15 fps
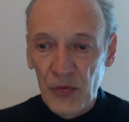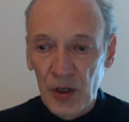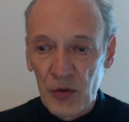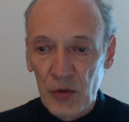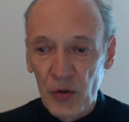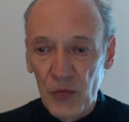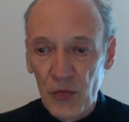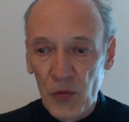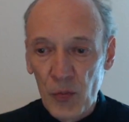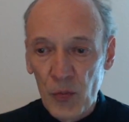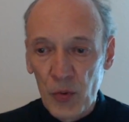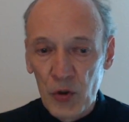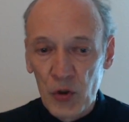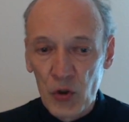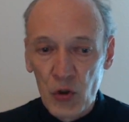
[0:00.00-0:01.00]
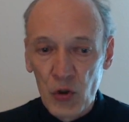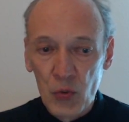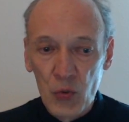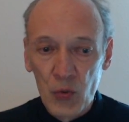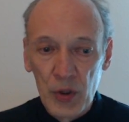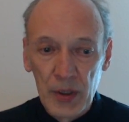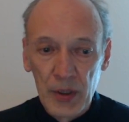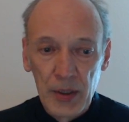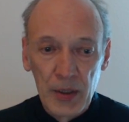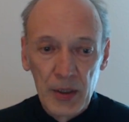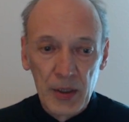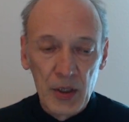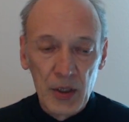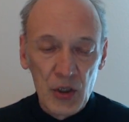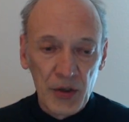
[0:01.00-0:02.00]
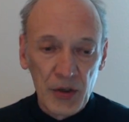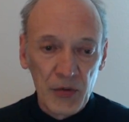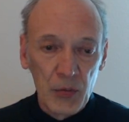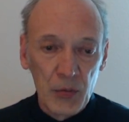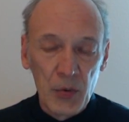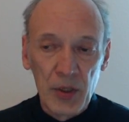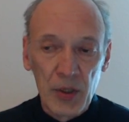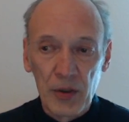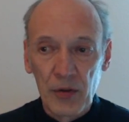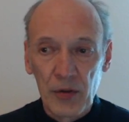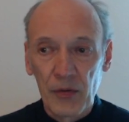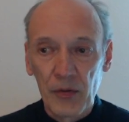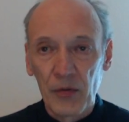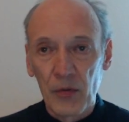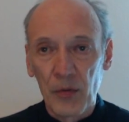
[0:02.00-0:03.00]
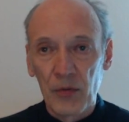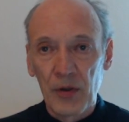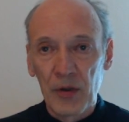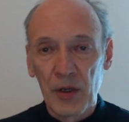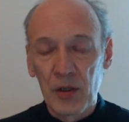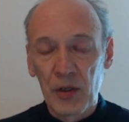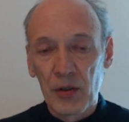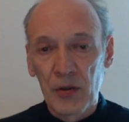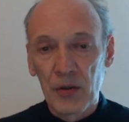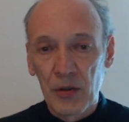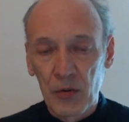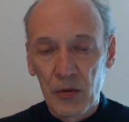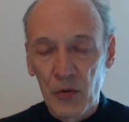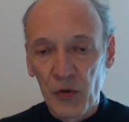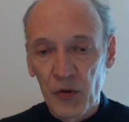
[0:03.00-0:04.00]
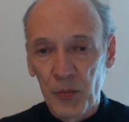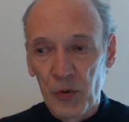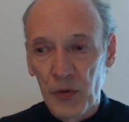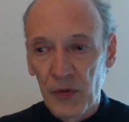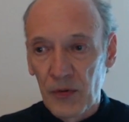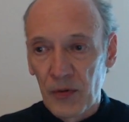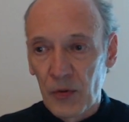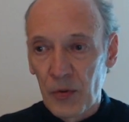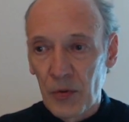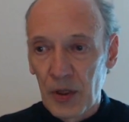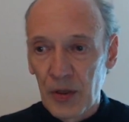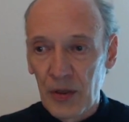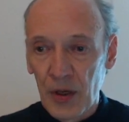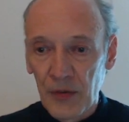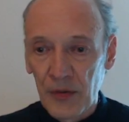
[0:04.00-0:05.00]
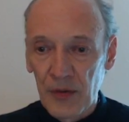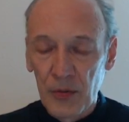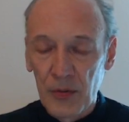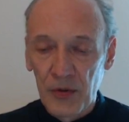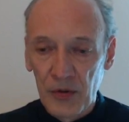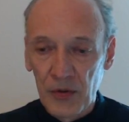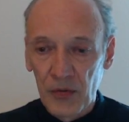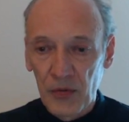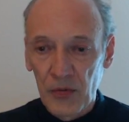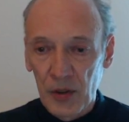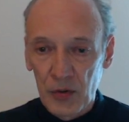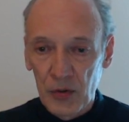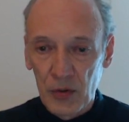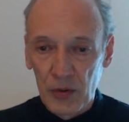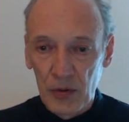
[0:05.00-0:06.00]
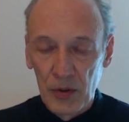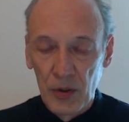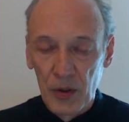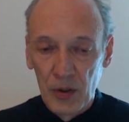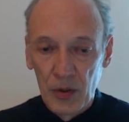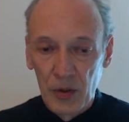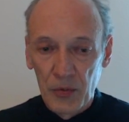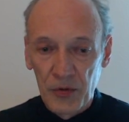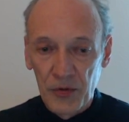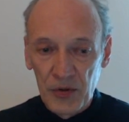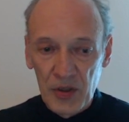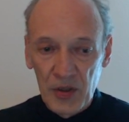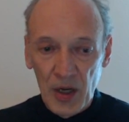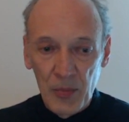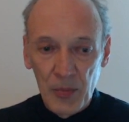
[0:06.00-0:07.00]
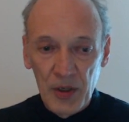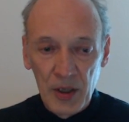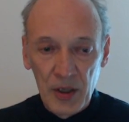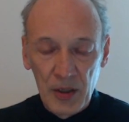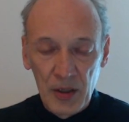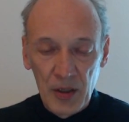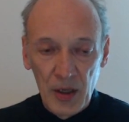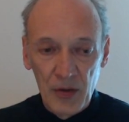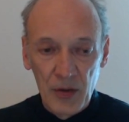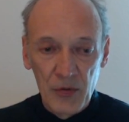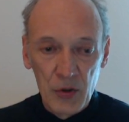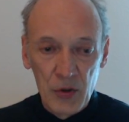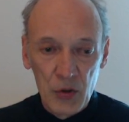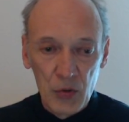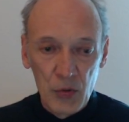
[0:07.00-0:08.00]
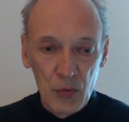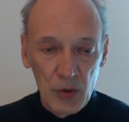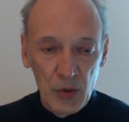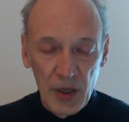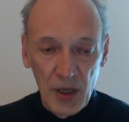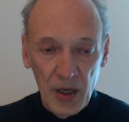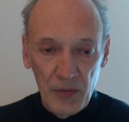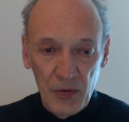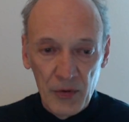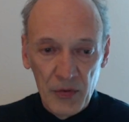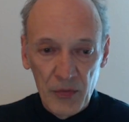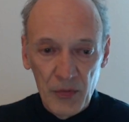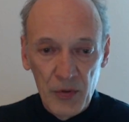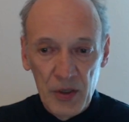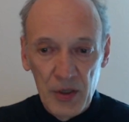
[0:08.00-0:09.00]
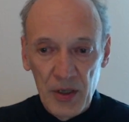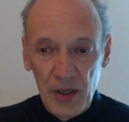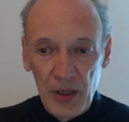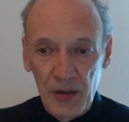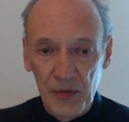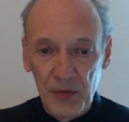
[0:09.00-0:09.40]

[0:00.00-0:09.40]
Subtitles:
of 4.2 in just a week. So that actually corresponds quite nicely with this factor, with this doubling every 3 days.